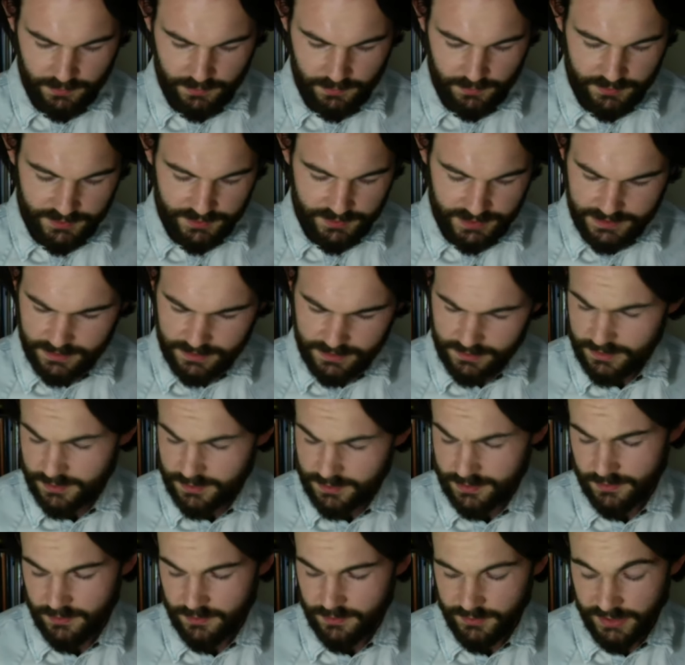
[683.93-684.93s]

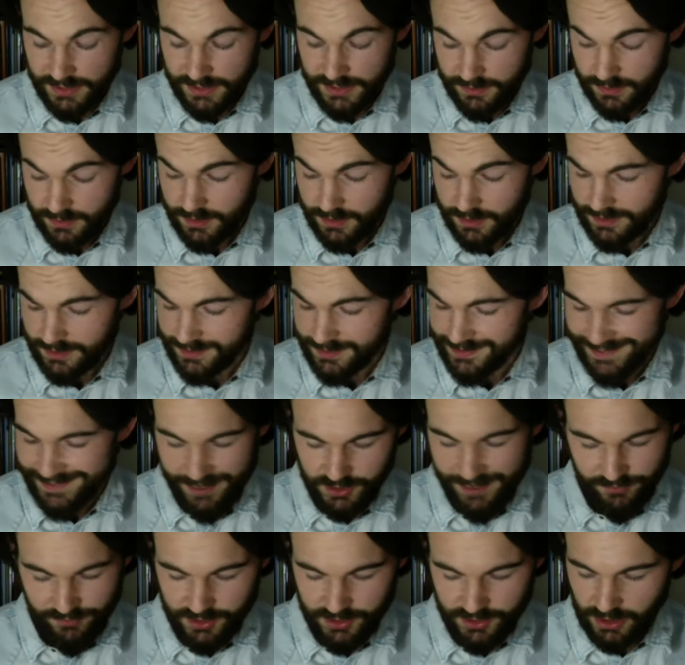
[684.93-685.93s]
Jesus is
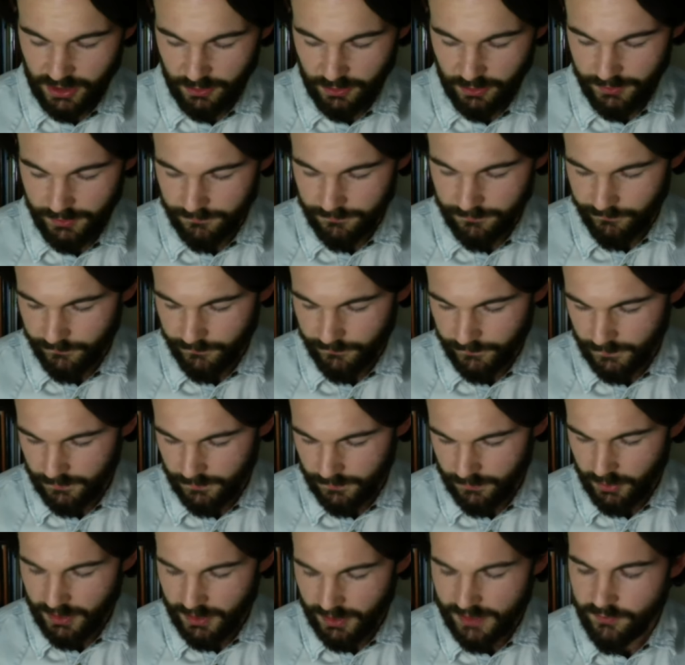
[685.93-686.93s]
never sullen,
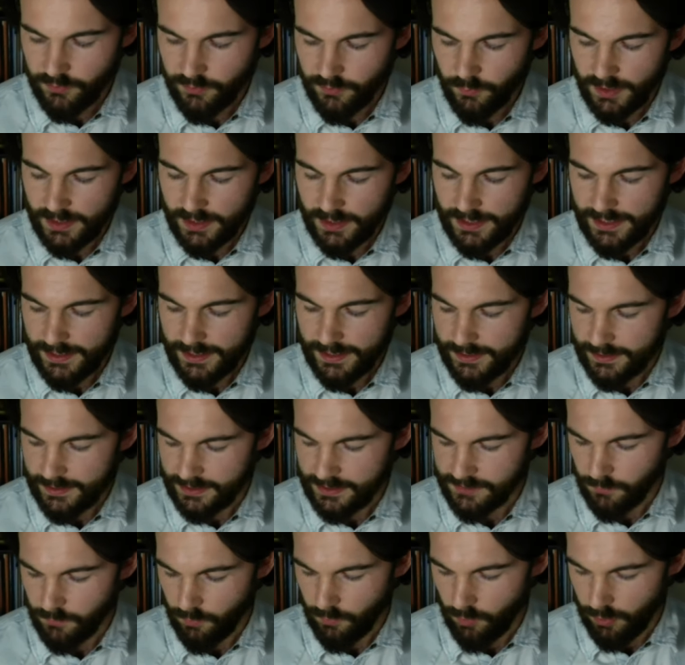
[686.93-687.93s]
not even when he
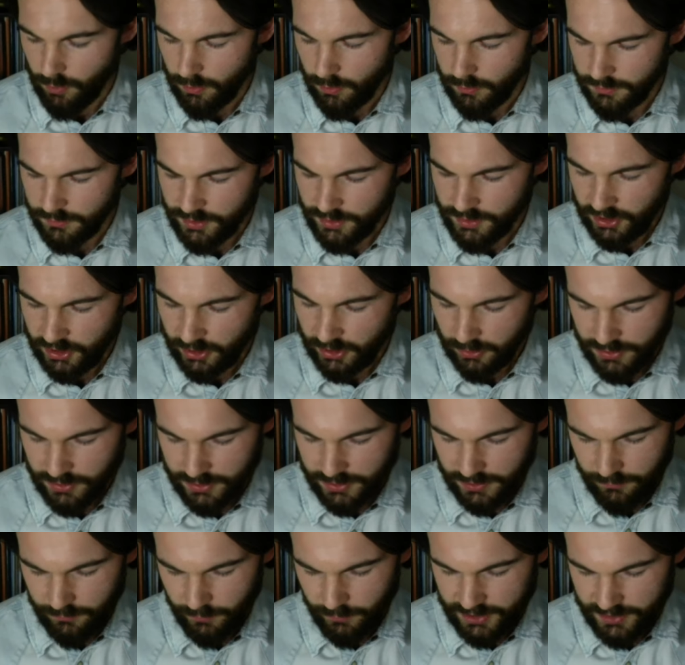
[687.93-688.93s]
is more
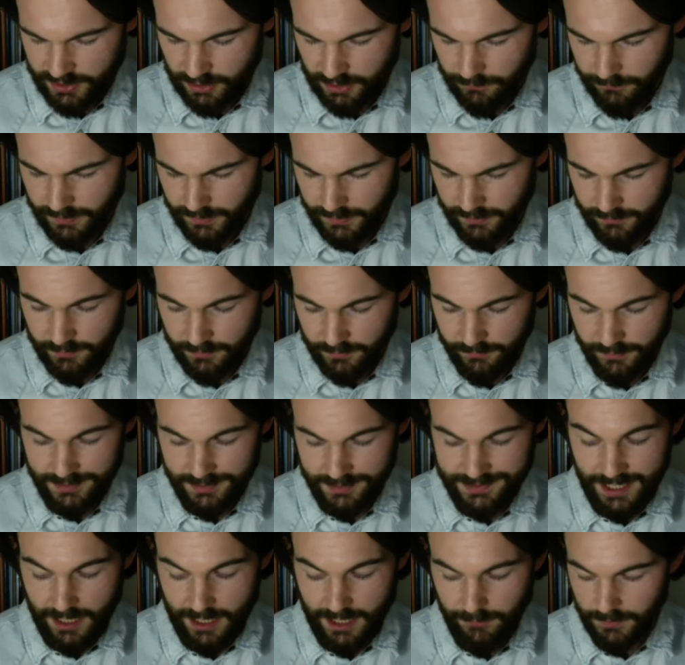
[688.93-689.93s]
disgusted with something that
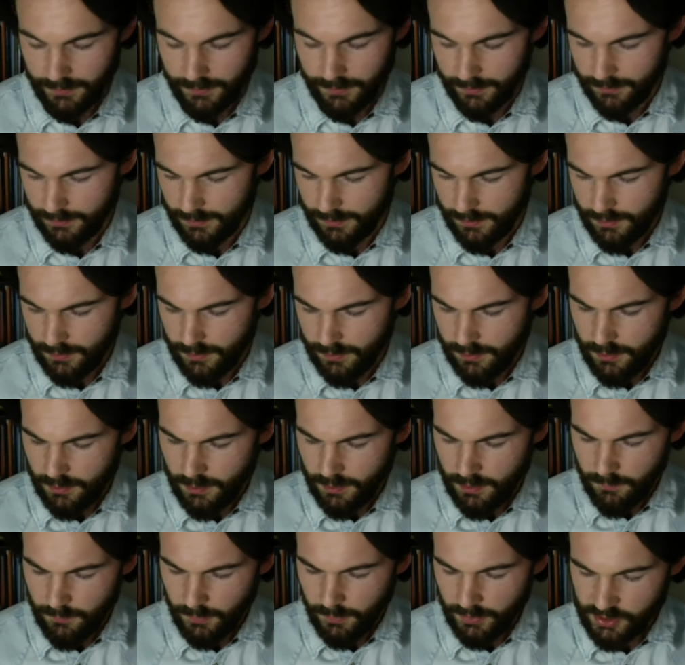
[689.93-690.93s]
has happened,
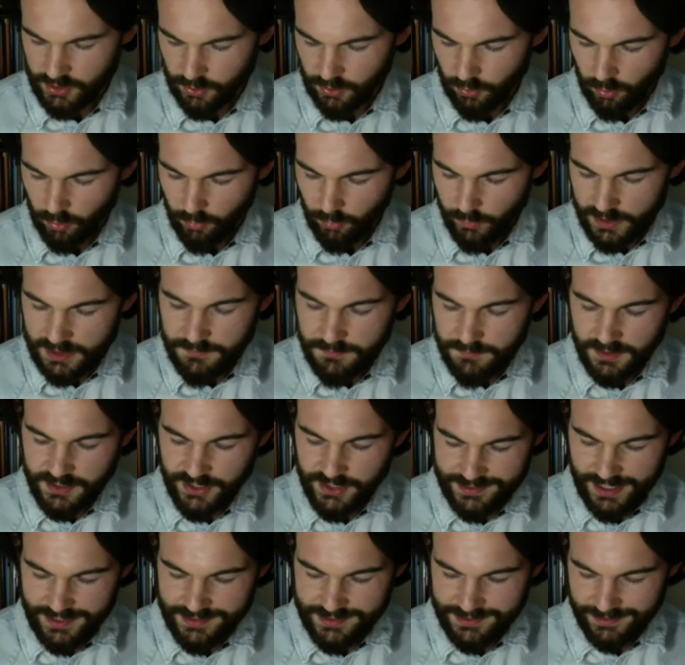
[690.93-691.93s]
but is always
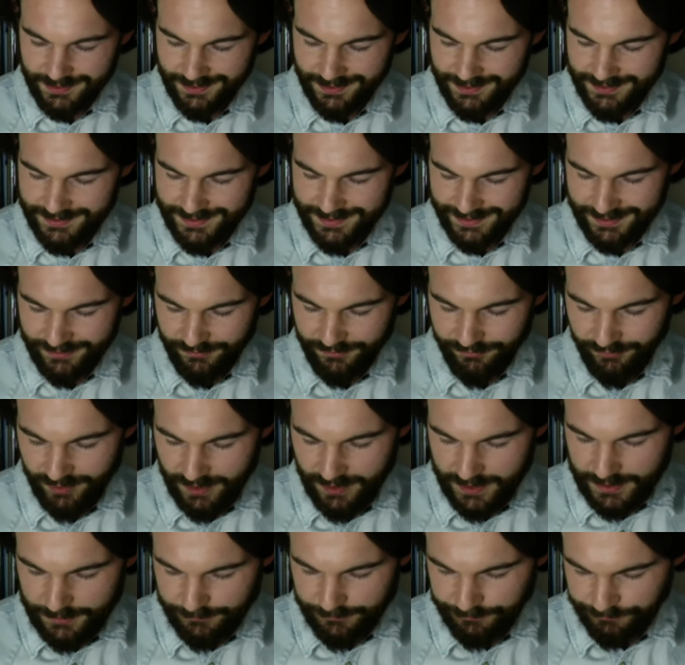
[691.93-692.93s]
majestically
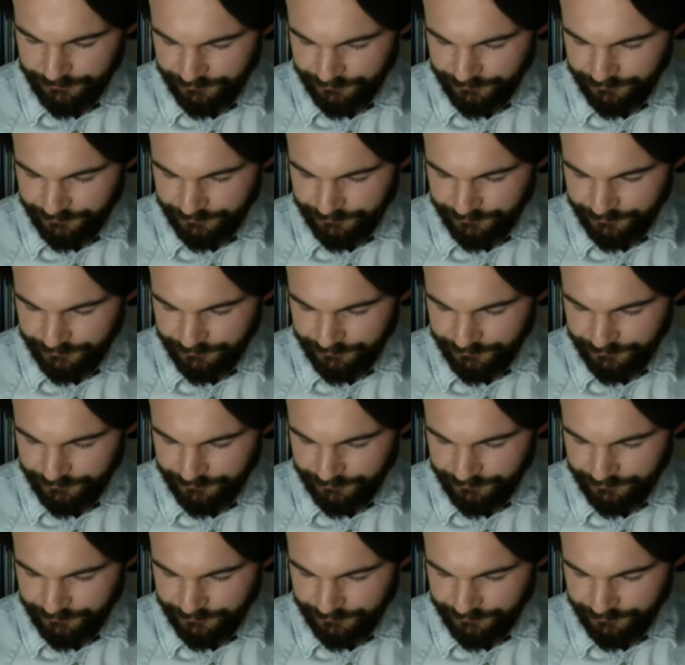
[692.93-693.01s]
dignified